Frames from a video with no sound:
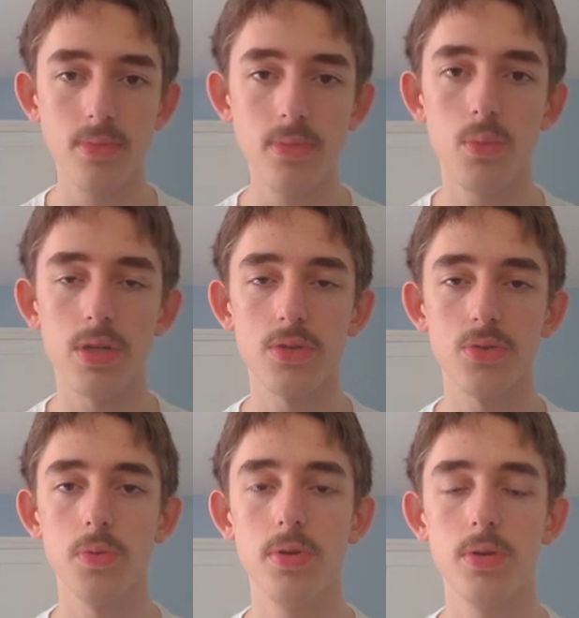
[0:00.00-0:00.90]
which
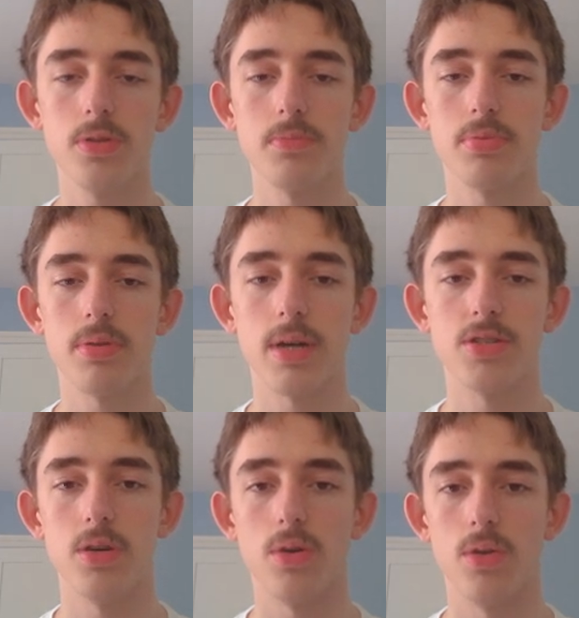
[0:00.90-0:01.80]
will put some
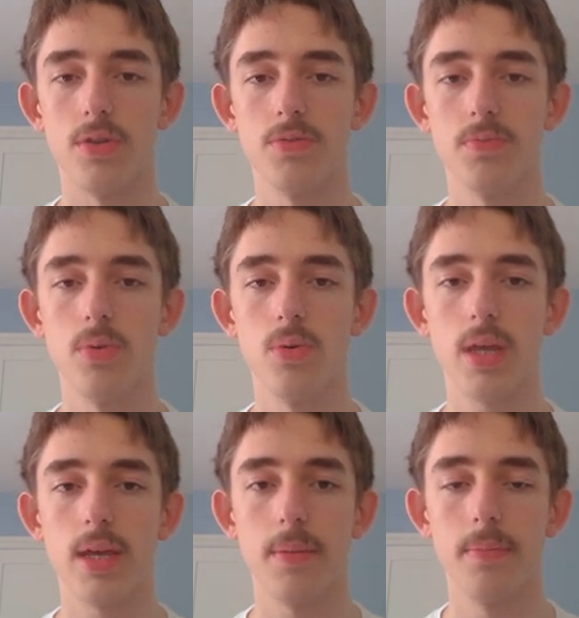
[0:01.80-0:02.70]
pressure on this pawn
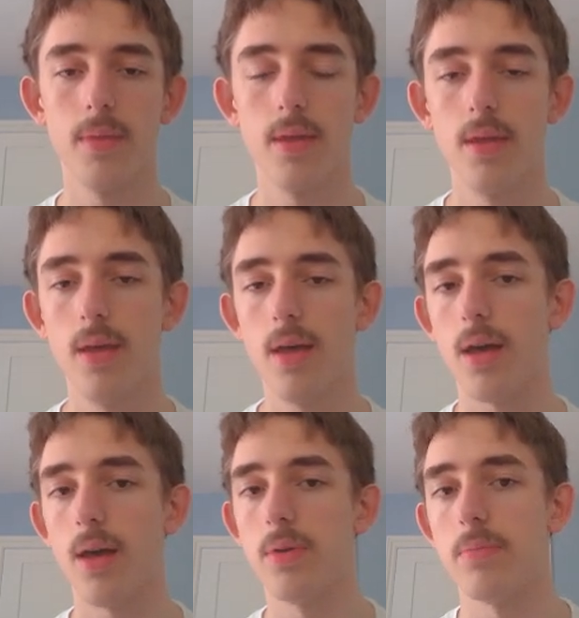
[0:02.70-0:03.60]
here
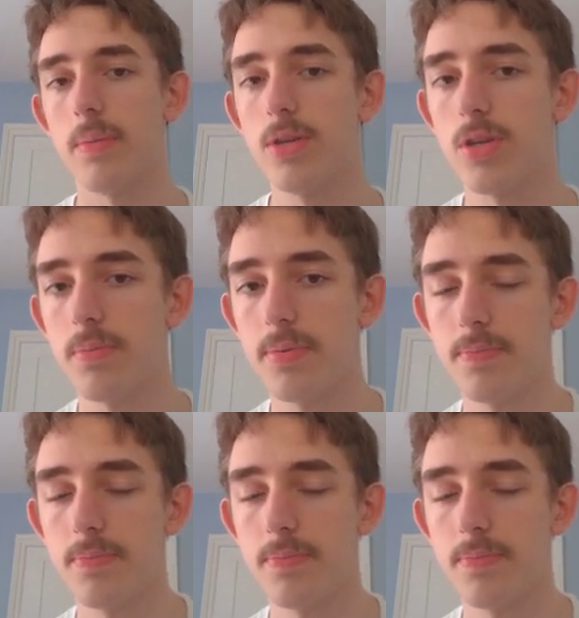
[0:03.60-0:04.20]
with my bishop.